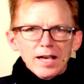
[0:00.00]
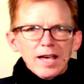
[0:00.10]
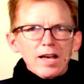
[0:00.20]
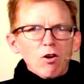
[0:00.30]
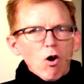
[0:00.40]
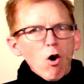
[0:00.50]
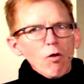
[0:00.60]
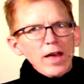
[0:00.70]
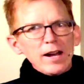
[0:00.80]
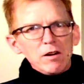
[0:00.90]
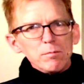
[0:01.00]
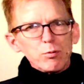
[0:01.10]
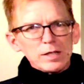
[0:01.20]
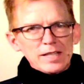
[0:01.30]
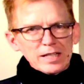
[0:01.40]
And all that
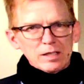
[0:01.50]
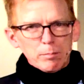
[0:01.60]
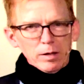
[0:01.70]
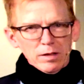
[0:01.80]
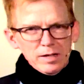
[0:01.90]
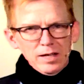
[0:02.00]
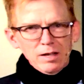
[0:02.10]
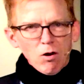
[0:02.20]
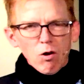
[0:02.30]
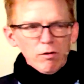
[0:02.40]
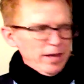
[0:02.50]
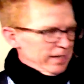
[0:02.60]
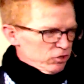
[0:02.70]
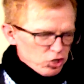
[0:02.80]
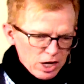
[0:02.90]
unpredictability, all
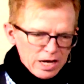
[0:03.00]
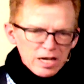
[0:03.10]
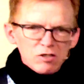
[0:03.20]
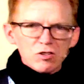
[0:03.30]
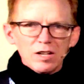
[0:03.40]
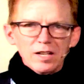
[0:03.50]
that change,